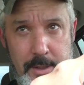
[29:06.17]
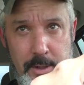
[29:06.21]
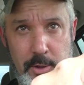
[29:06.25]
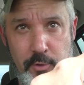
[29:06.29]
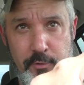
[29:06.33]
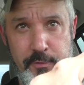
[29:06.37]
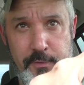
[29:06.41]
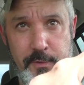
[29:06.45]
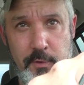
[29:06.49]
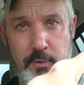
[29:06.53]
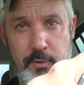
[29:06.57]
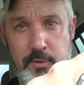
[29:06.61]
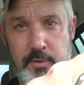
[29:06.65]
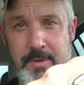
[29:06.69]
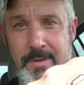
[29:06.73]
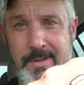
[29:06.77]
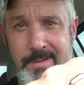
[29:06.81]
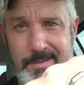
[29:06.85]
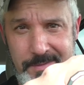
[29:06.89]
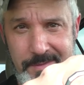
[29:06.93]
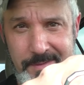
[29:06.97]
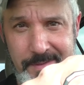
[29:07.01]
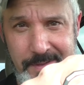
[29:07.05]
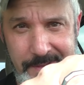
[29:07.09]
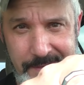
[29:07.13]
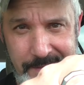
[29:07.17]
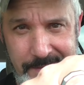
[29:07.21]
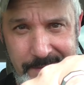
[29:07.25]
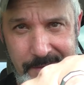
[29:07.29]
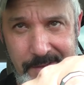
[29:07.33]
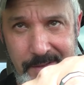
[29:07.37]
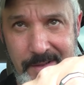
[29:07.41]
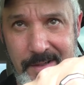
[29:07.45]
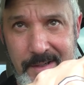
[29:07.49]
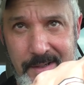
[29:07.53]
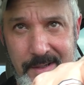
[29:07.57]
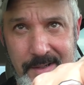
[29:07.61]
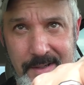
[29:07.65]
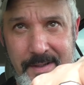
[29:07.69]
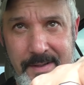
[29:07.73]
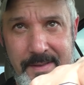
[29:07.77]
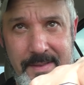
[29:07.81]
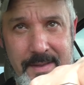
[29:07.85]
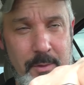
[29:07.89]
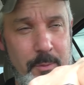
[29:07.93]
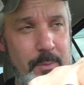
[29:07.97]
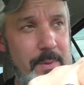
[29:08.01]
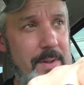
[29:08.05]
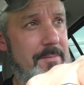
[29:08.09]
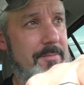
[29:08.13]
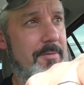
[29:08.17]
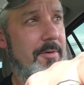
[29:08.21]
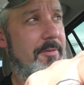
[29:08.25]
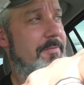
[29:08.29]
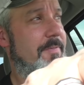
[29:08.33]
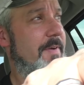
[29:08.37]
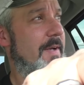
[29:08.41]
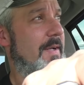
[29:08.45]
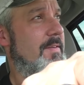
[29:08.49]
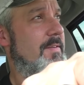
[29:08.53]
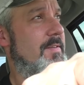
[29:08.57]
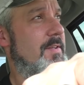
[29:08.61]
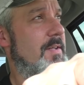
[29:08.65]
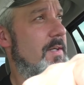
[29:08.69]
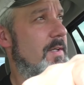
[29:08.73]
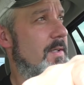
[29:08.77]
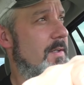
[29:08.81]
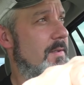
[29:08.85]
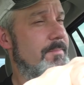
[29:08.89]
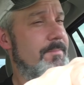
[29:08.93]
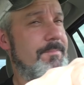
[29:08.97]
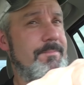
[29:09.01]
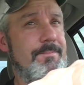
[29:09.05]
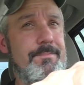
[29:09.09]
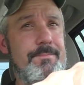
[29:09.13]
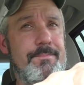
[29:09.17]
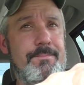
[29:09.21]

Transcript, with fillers: don't know, folks. Looks like I think we have a fix here.